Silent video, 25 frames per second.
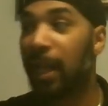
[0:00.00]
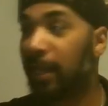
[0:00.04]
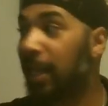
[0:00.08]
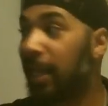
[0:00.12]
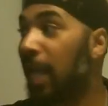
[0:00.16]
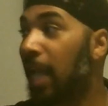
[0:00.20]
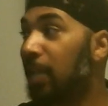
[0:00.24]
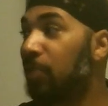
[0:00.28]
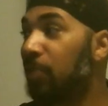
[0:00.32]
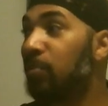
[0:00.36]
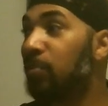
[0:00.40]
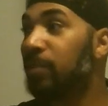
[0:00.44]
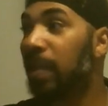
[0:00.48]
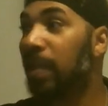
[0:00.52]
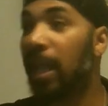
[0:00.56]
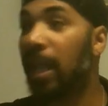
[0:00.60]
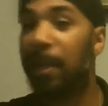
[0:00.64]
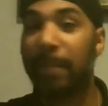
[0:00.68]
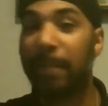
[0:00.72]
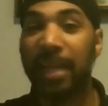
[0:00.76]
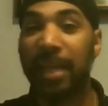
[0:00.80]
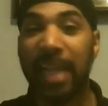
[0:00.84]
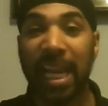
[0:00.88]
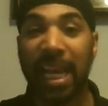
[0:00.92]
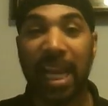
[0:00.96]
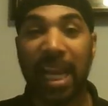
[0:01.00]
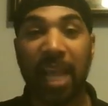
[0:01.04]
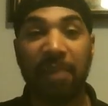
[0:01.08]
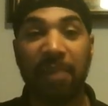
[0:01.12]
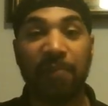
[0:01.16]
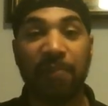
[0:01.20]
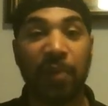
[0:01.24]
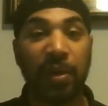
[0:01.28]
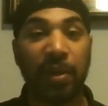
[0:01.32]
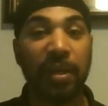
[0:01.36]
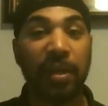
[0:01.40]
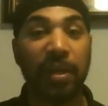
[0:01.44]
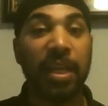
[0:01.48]
Now you tell me that
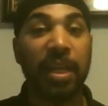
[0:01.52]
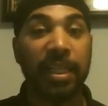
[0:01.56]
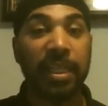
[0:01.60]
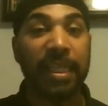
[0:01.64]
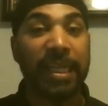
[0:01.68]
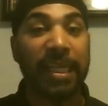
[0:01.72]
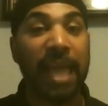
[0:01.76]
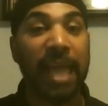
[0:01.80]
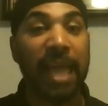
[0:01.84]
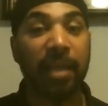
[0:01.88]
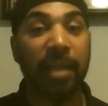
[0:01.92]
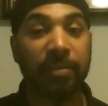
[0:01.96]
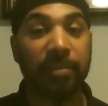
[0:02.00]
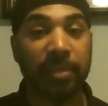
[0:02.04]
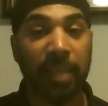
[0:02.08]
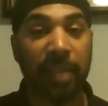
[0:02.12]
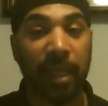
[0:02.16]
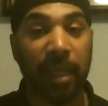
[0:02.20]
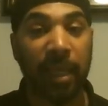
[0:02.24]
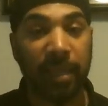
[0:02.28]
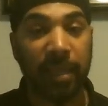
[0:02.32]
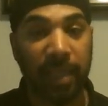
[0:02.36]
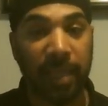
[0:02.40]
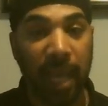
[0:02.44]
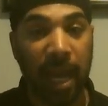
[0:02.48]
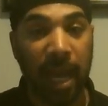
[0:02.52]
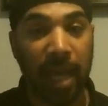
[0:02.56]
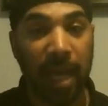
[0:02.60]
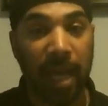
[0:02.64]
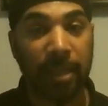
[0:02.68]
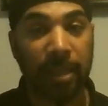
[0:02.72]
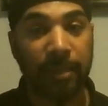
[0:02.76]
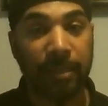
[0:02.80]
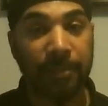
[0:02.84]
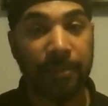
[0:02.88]
ain't for the namesake of Yah.